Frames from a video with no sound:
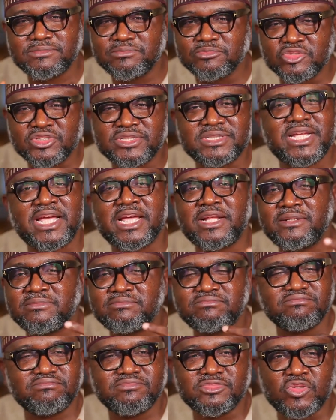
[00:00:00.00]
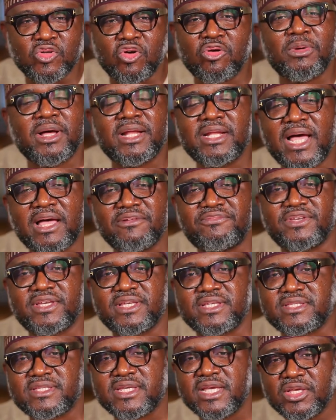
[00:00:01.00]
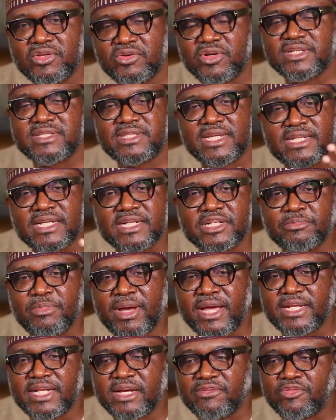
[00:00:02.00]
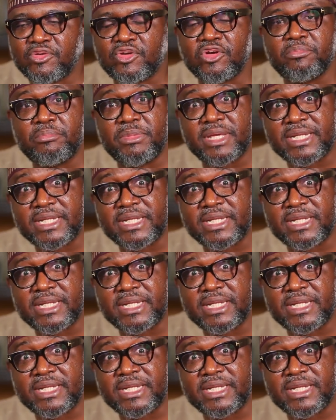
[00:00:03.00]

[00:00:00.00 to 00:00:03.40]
mundane, normal affairs. You can set a reminder for your